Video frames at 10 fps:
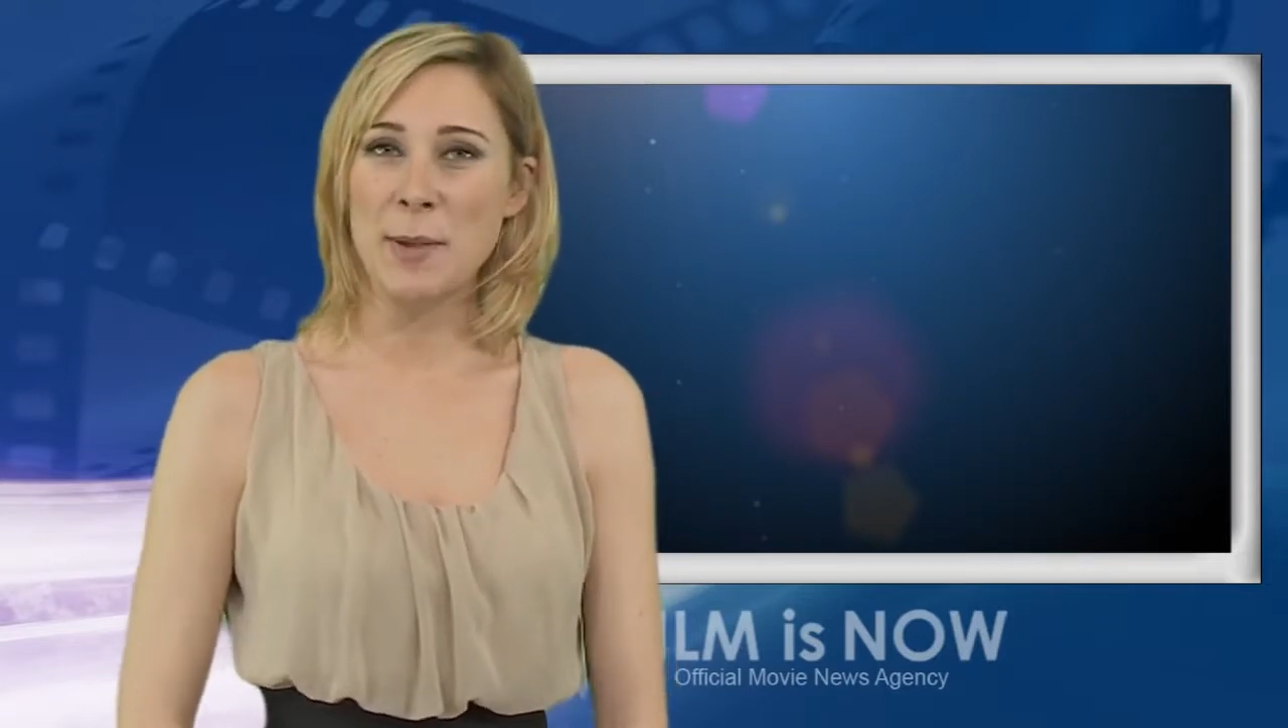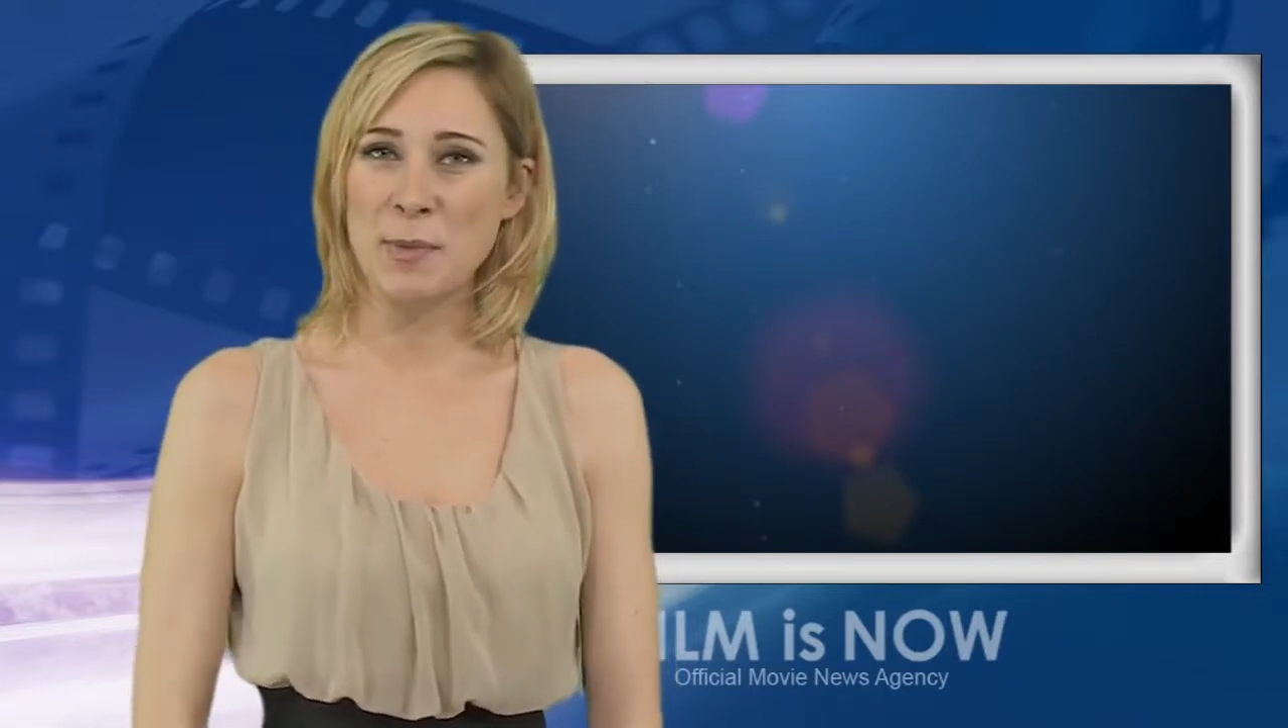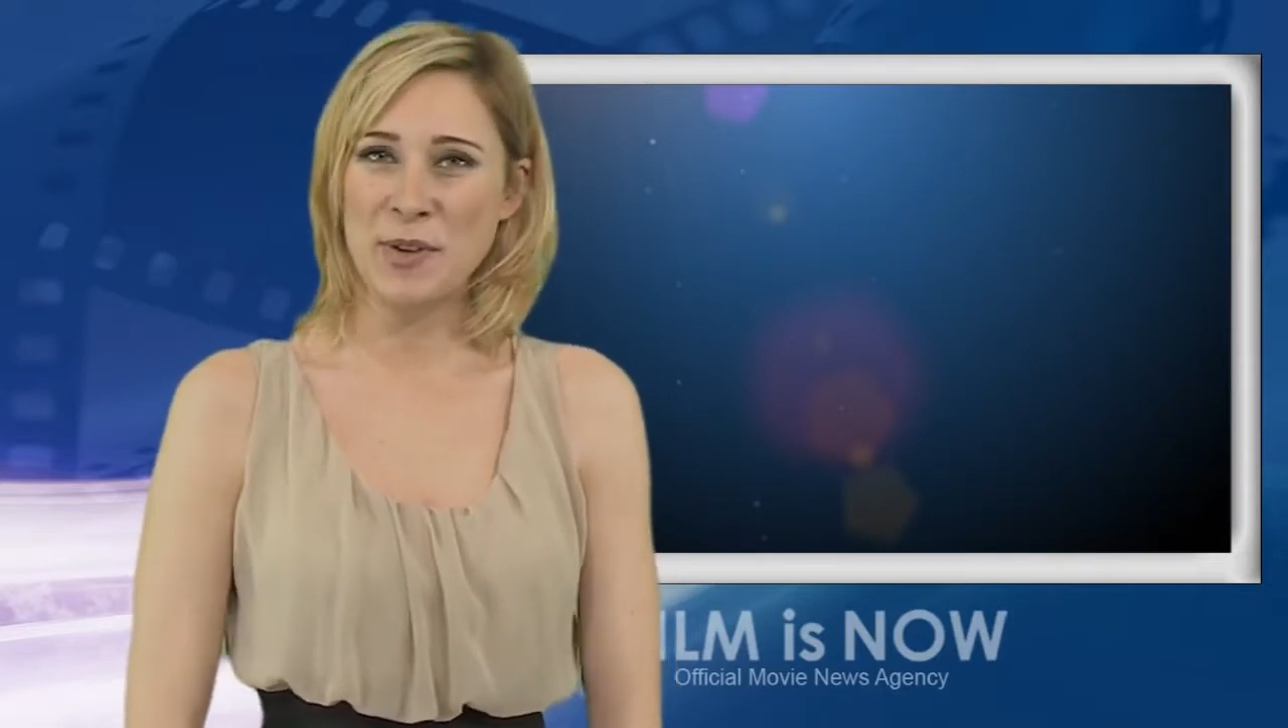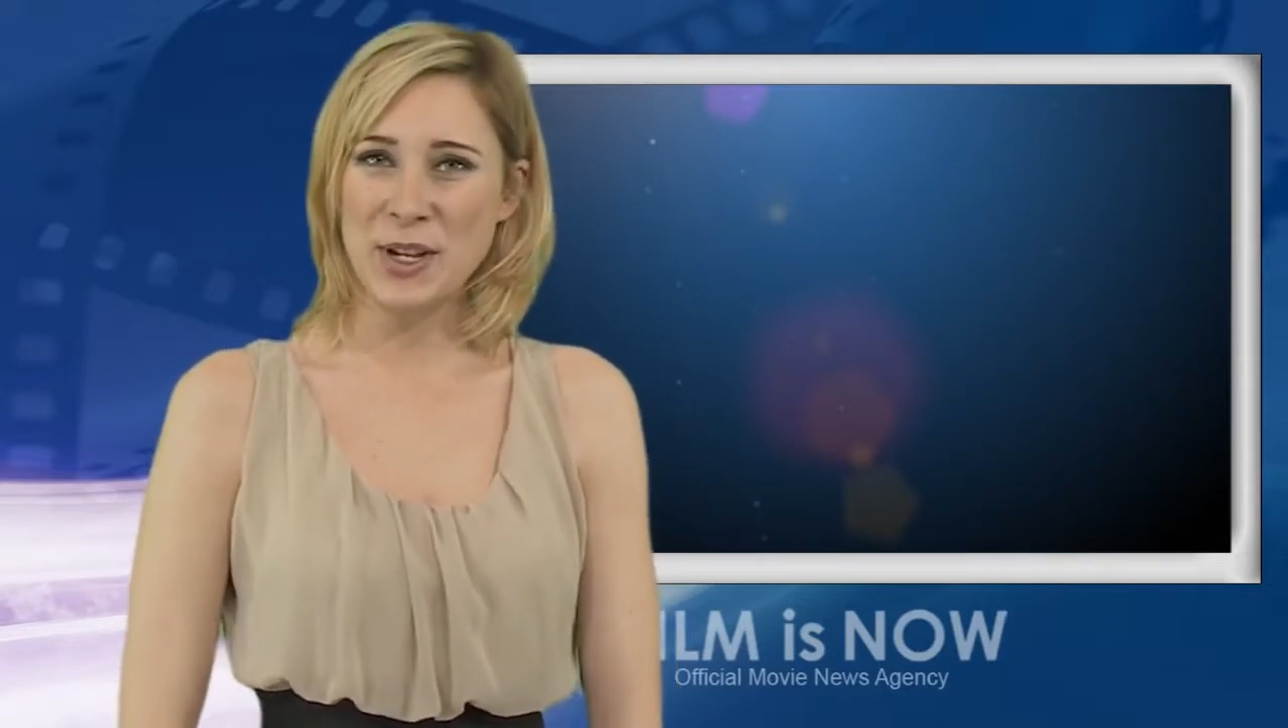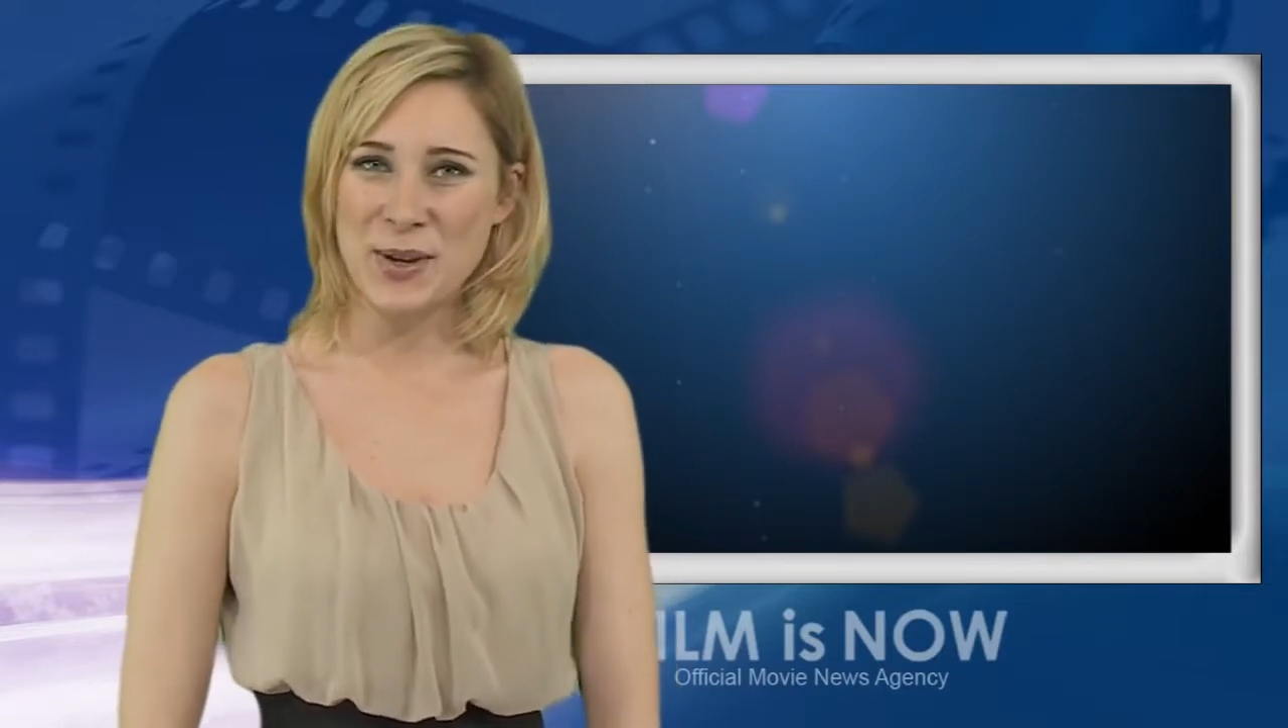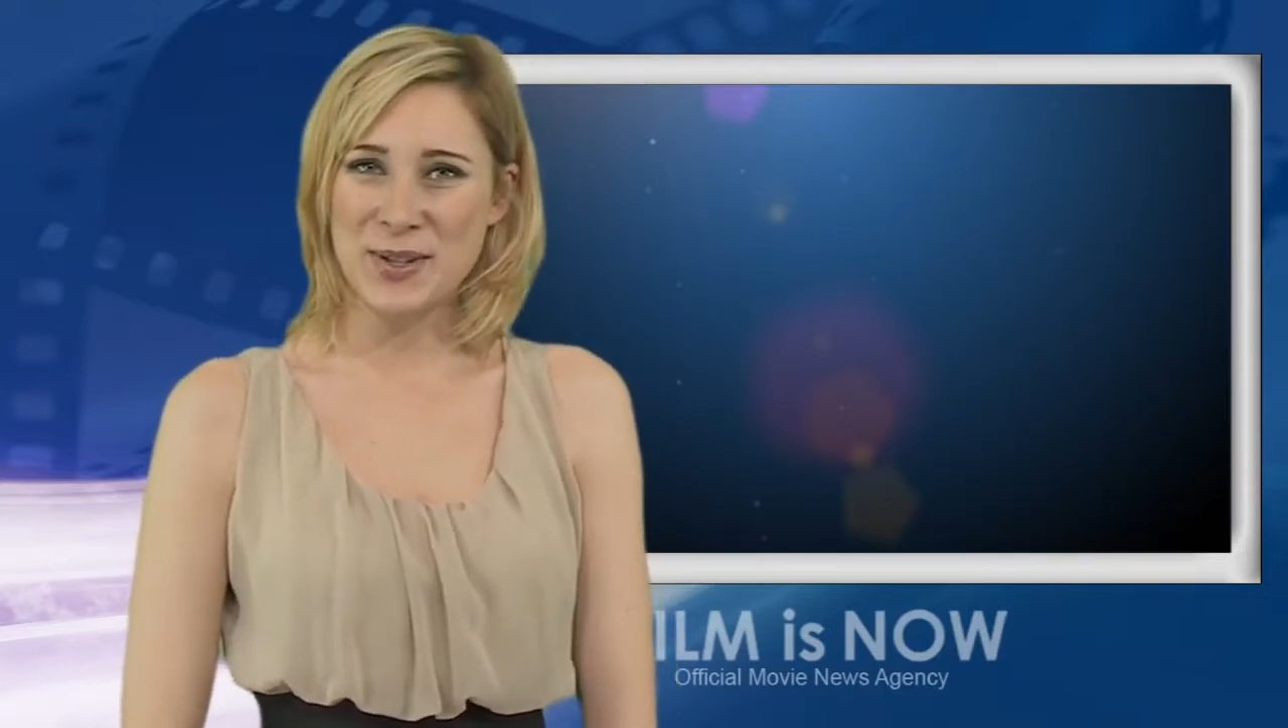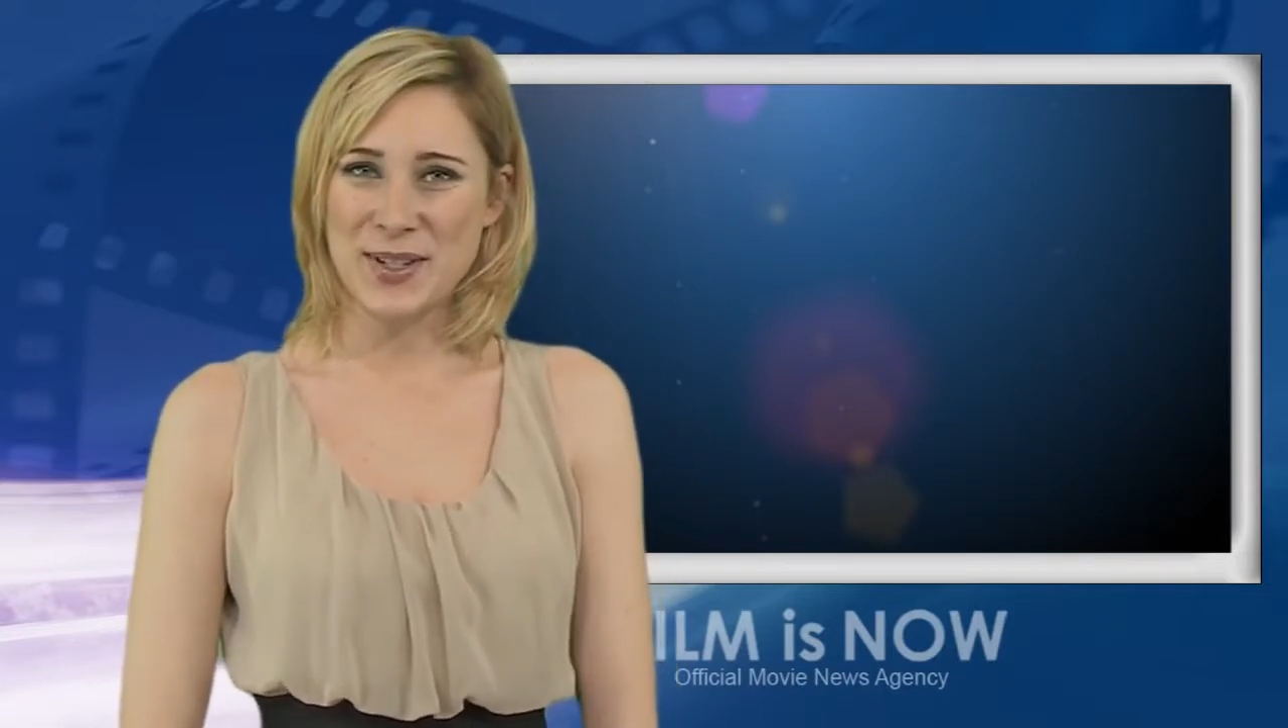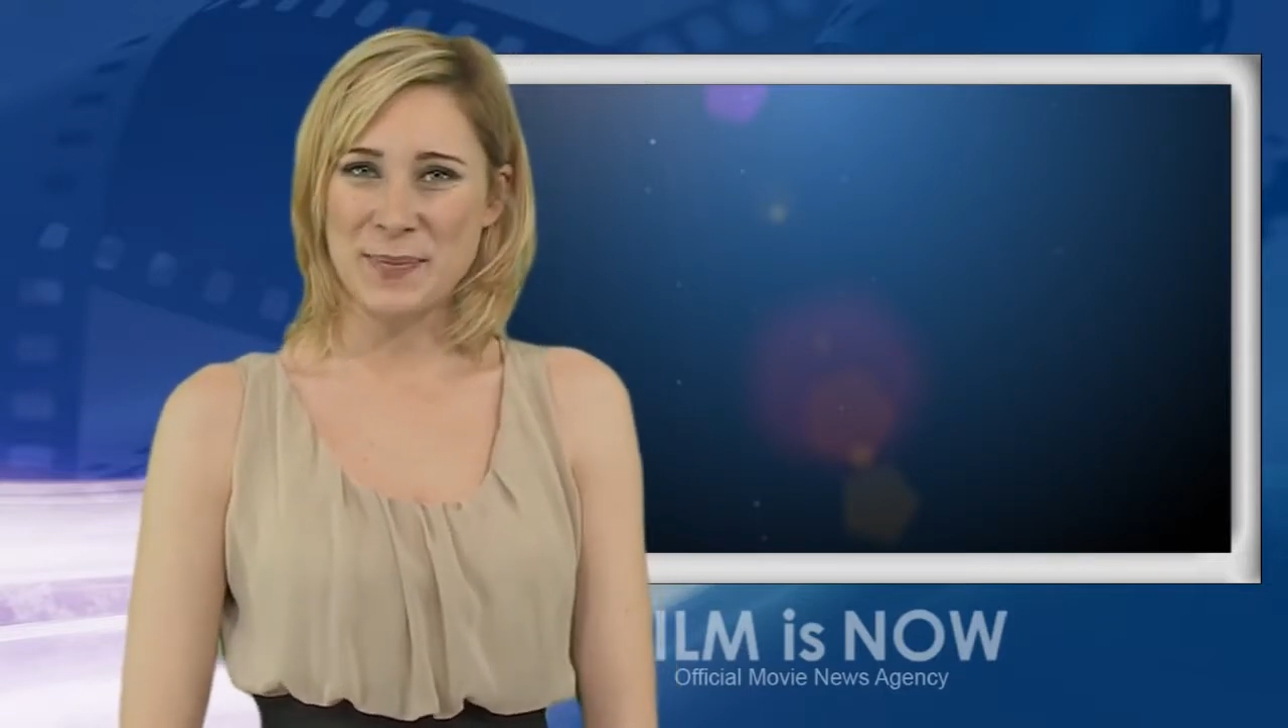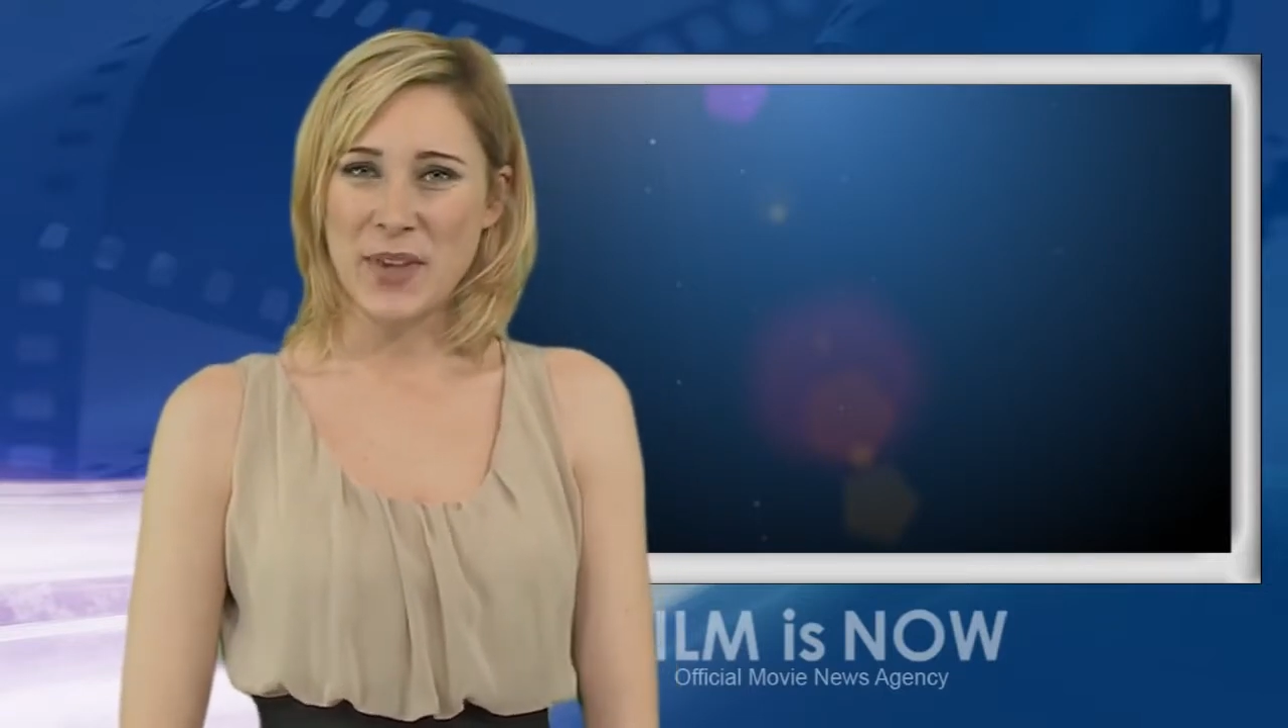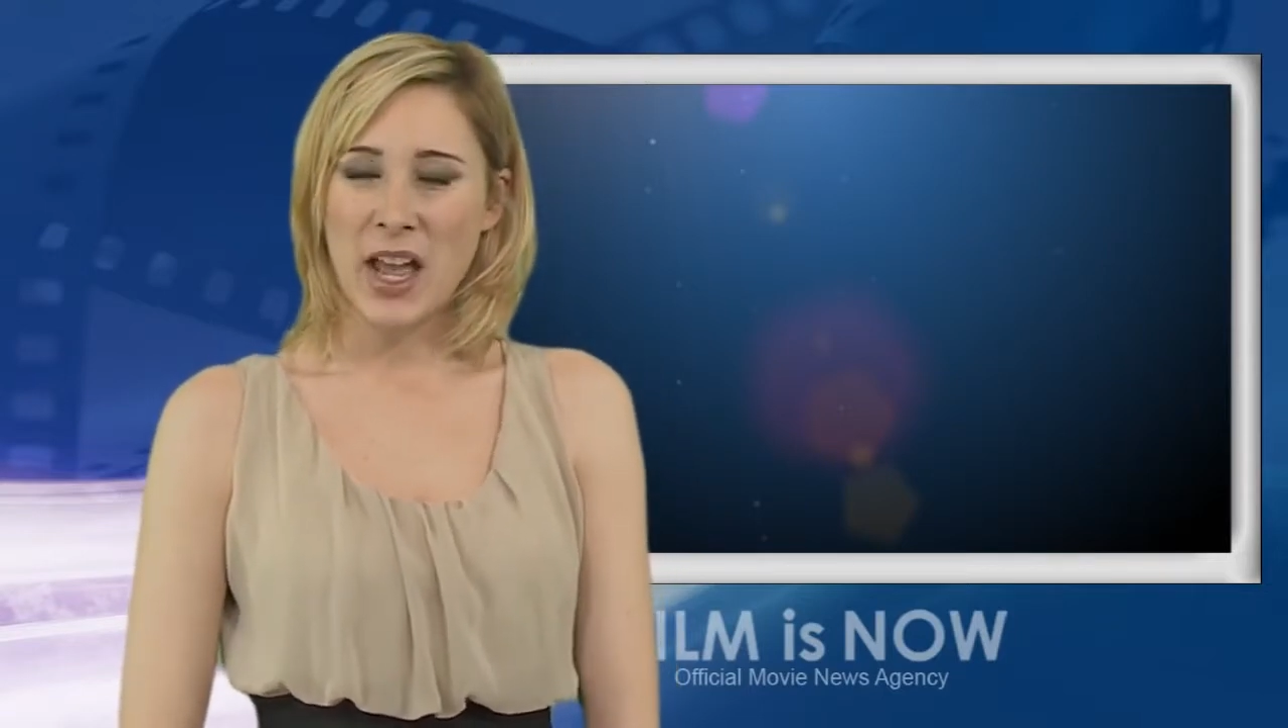in movie news.